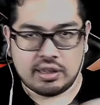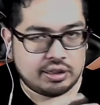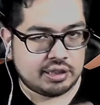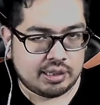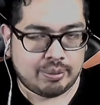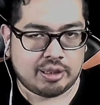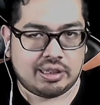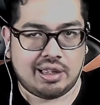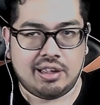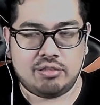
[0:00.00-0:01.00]
not thinking about
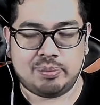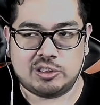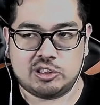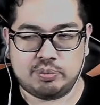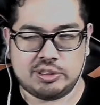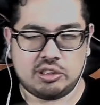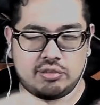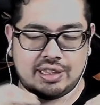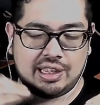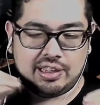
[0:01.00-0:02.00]
the aspect, but
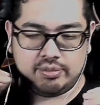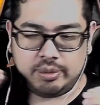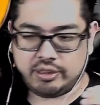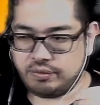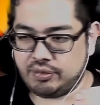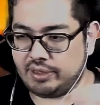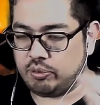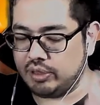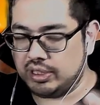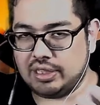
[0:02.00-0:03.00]
just the aspect of
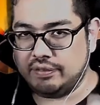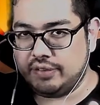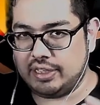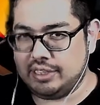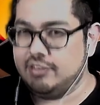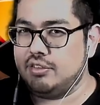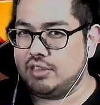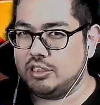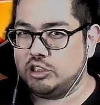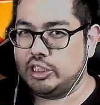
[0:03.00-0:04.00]
what love
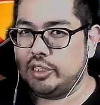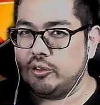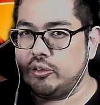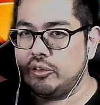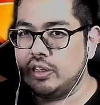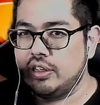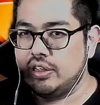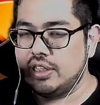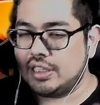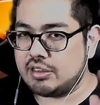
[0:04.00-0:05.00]
is in general
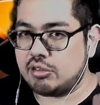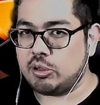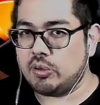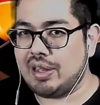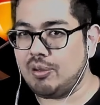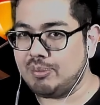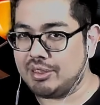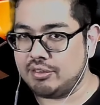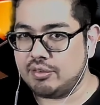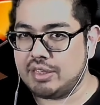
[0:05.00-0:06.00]
gets thrown out
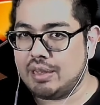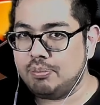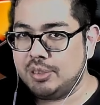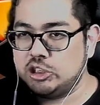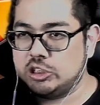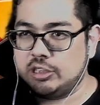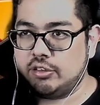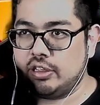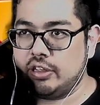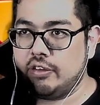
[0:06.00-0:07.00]
because of the
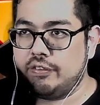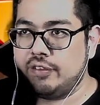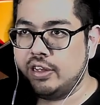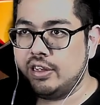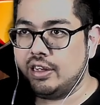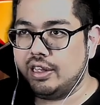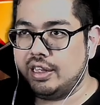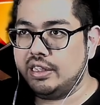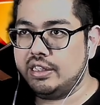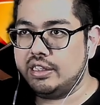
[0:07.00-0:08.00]
ambitions of how